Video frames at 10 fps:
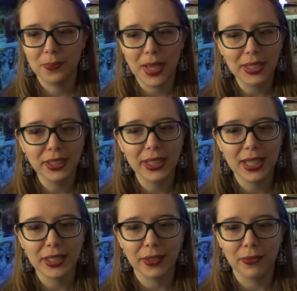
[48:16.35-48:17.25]
Betsy
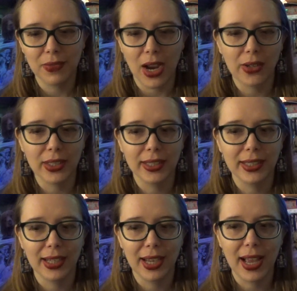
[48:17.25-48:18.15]
is a
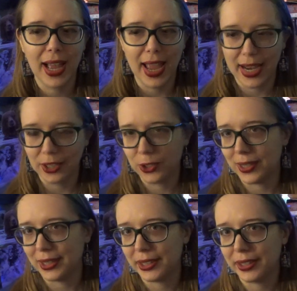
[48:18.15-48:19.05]
very
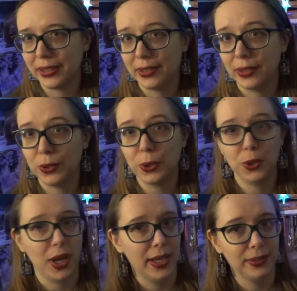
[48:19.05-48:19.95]
anxious
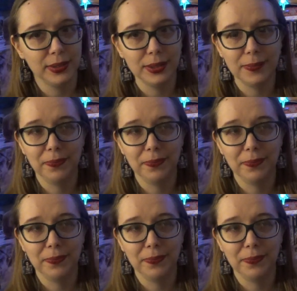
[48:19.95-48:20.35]
child.